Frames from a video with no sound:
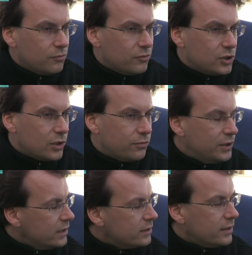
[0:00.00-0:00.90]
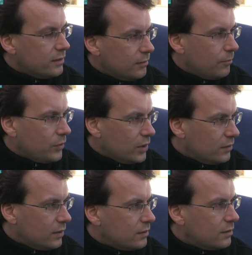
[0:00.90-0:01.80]
which are fearing
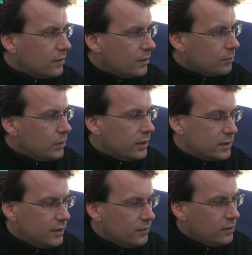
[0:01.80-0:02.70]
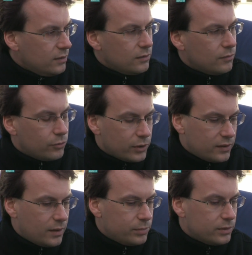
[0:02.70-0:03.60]
that increasing, for
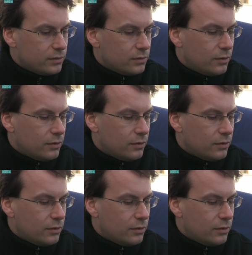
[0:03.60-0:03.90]
example,